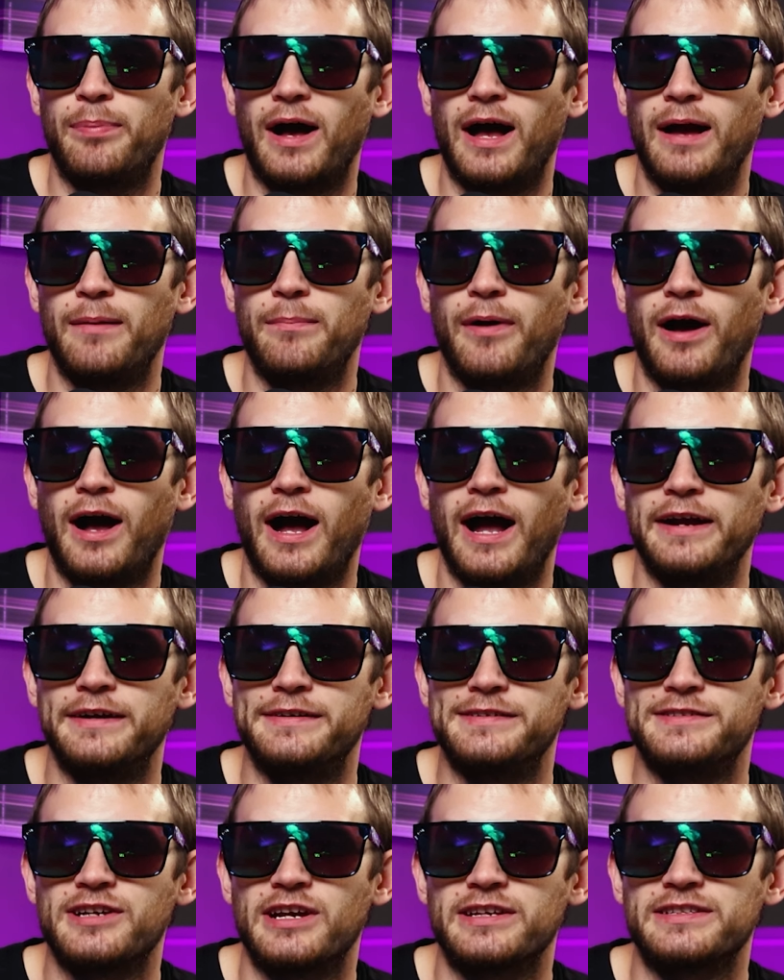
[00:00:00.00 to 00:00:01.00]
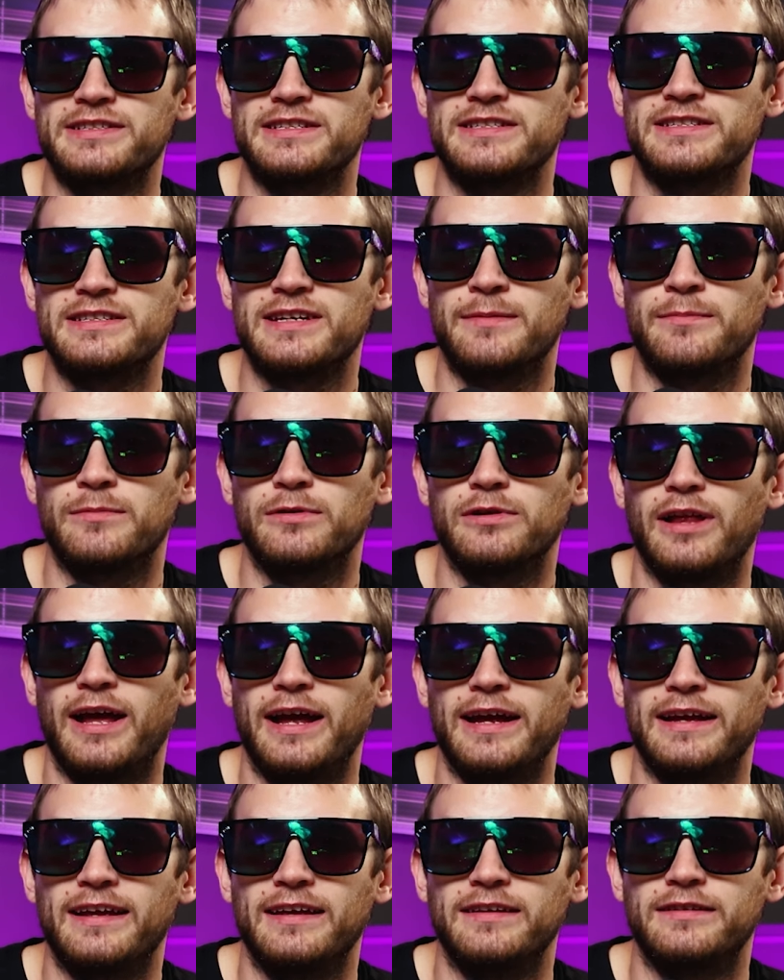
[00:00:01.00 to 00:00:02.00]
bye bye to Justin
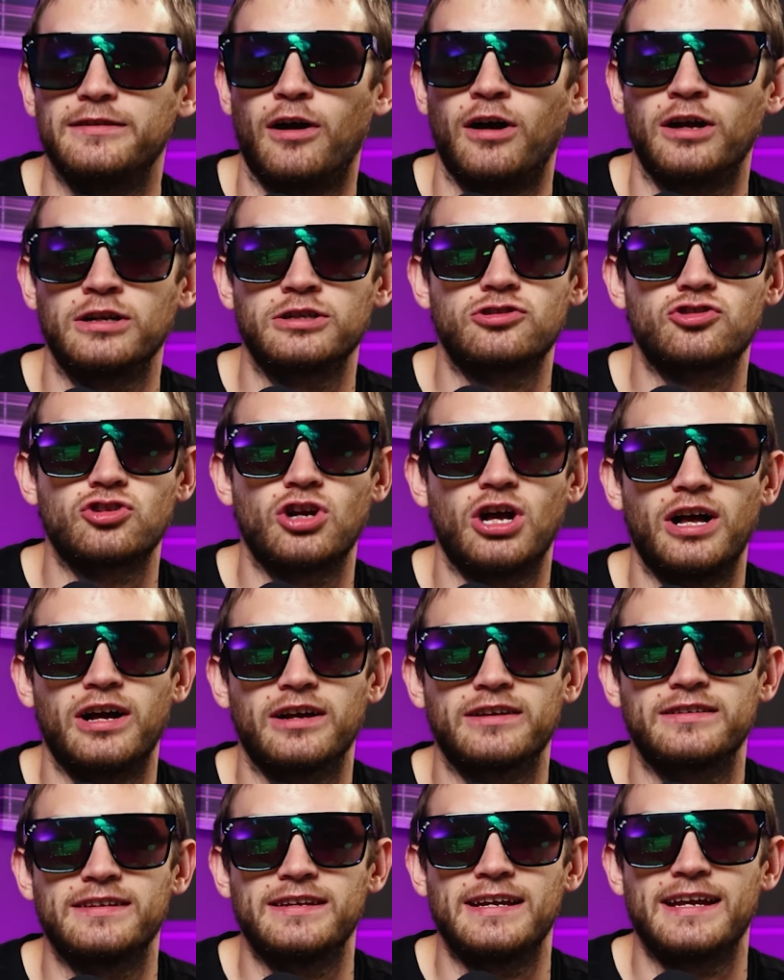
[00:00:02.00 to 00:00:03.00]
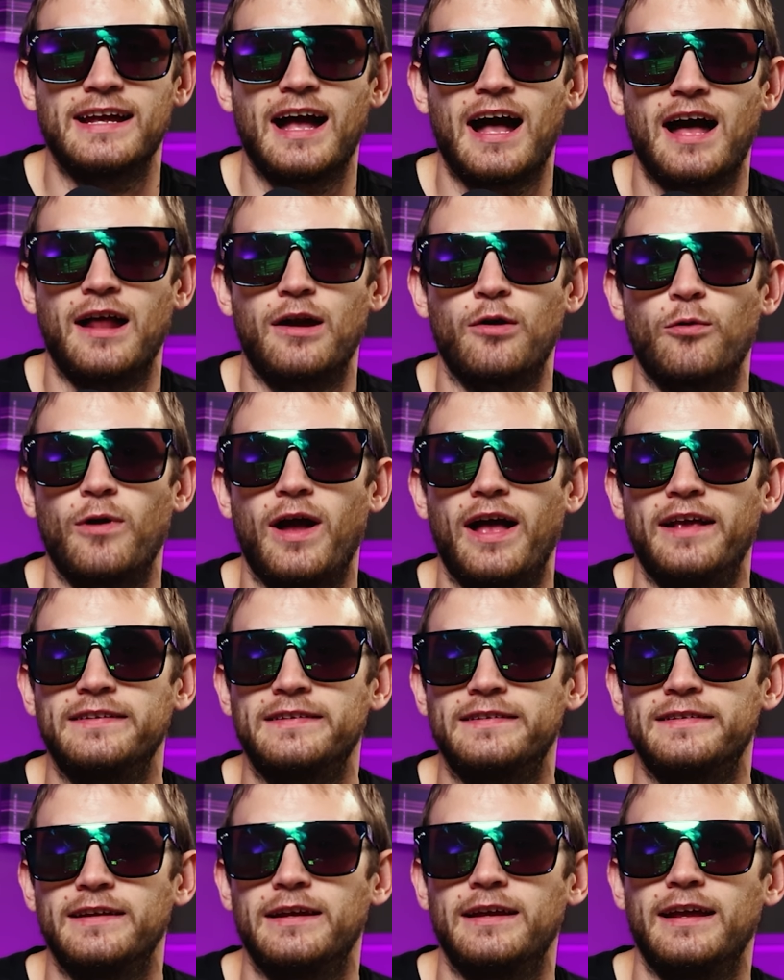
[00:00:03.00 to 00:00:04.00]
Timberlake. He's on drugs and he got
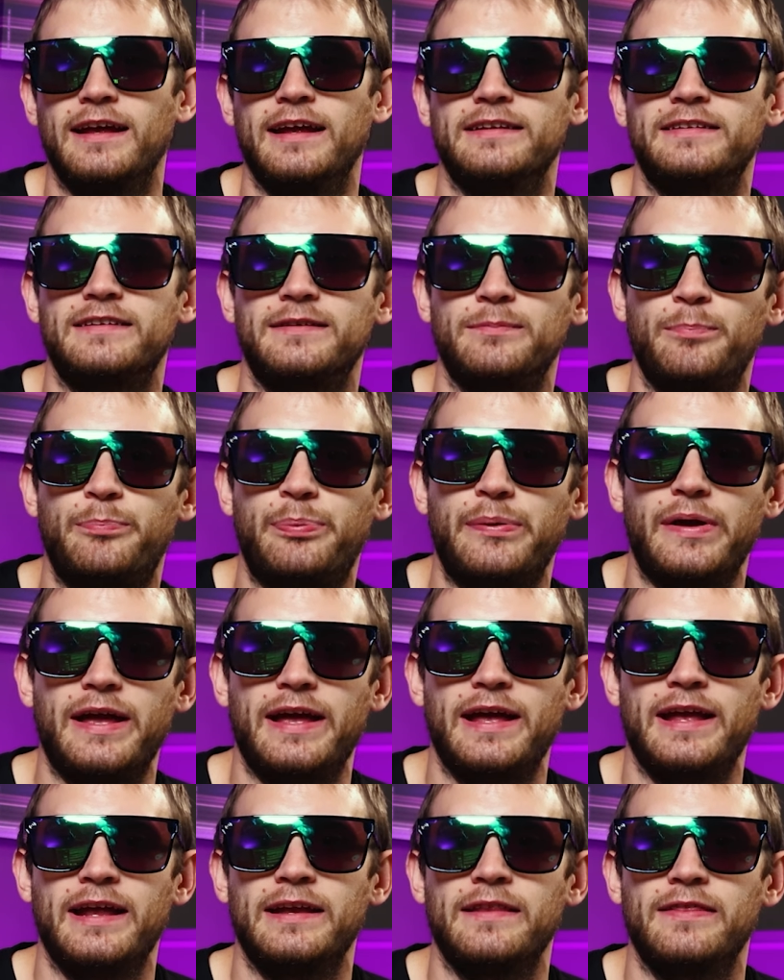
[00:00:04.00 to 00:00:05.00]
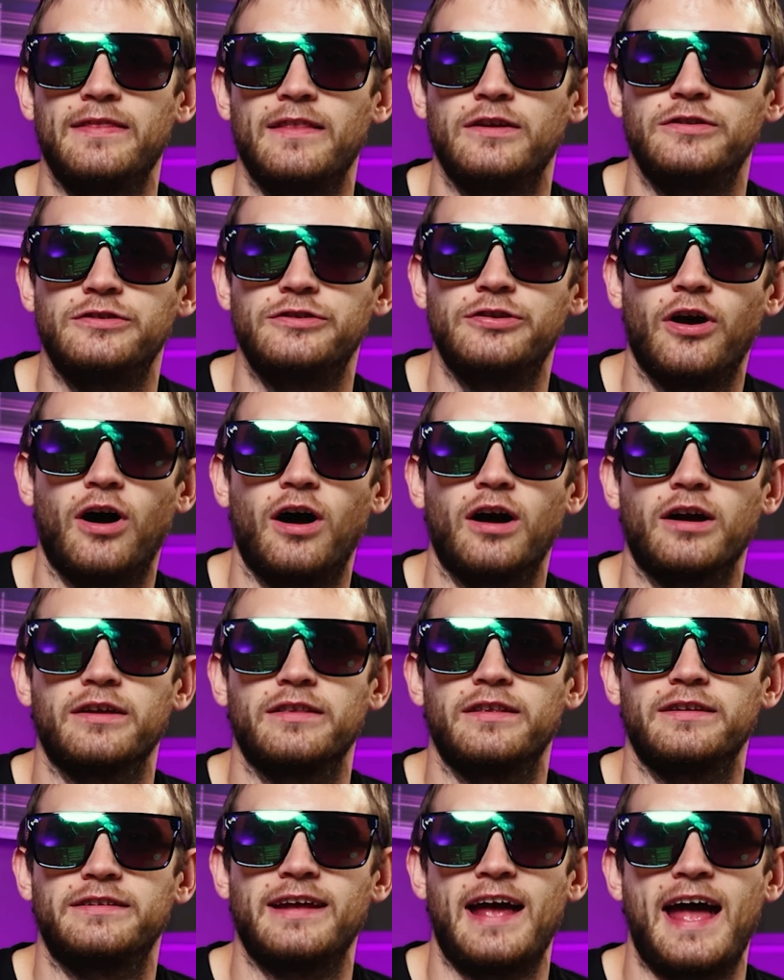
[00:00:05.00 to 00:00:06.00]
arrested. It's been the talk
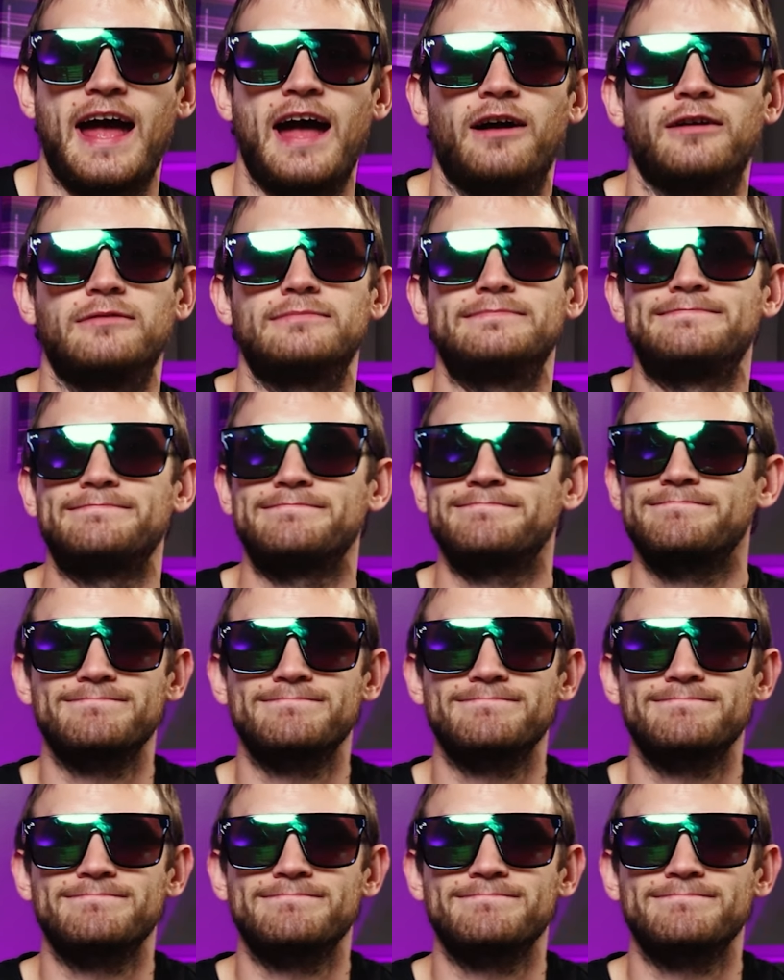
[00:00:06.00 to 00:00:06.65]
of the town.